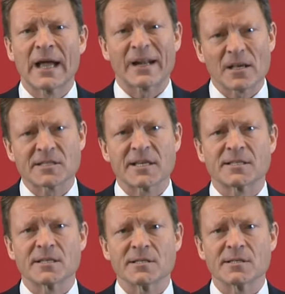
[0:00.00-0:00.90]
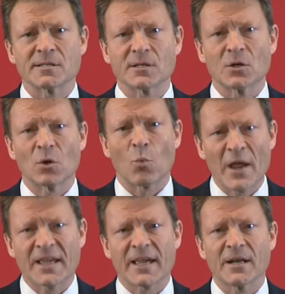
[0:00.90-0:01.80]
and our cities,
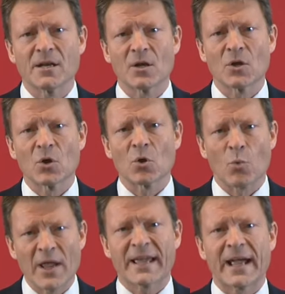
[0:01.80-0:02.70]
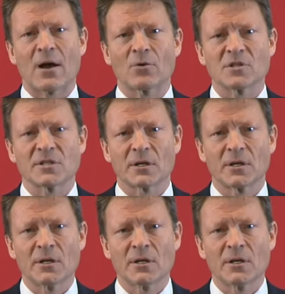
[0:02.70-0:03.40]
week in, week out,